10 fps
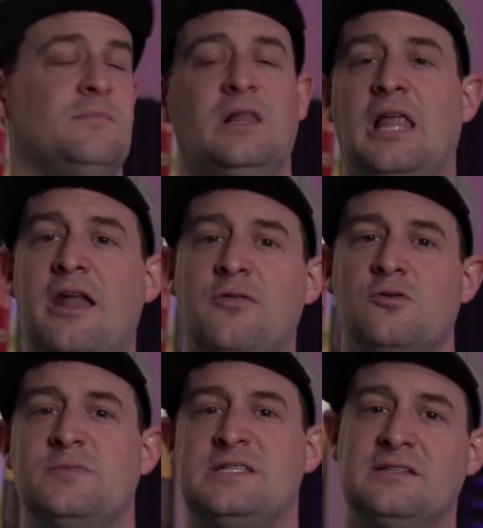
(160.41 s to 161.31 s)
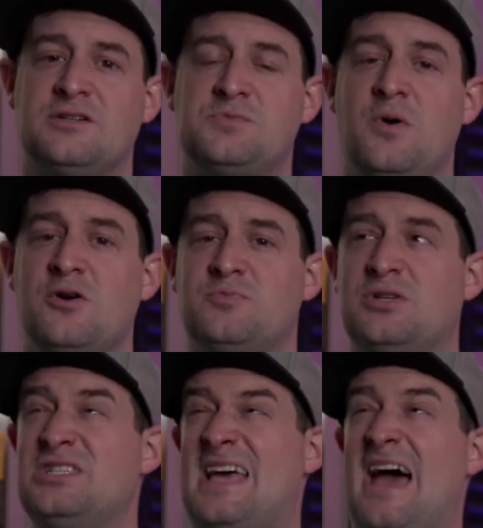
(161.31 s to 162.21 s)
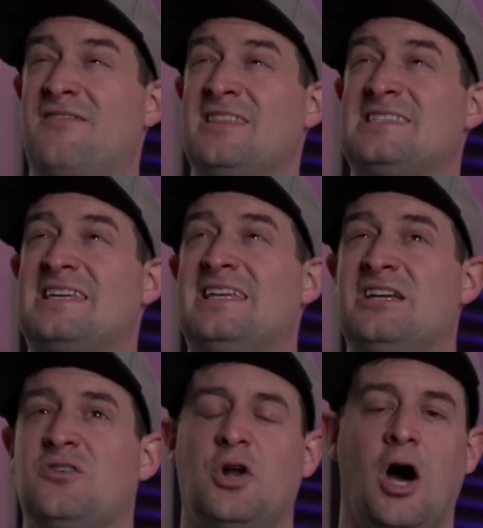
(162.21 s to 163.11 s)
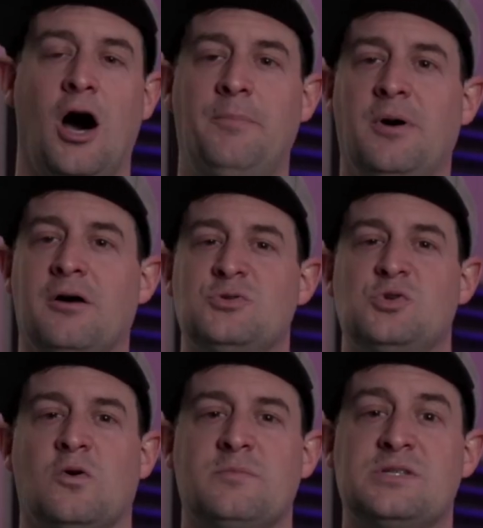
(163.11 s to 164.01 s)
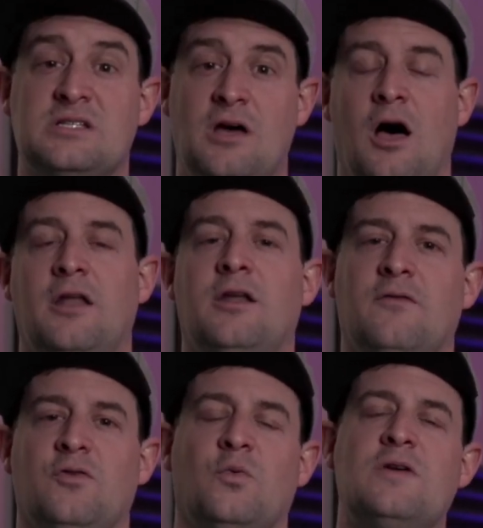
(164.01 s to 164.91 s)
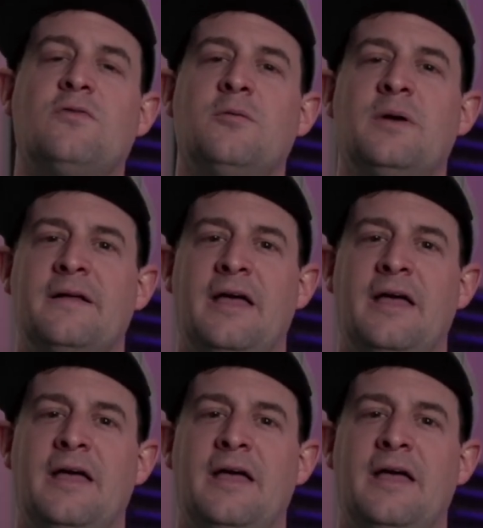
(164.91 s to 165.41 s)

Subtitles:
A lot of the room is still exposed, but just having this in here and up absorbs a ton of the reverb,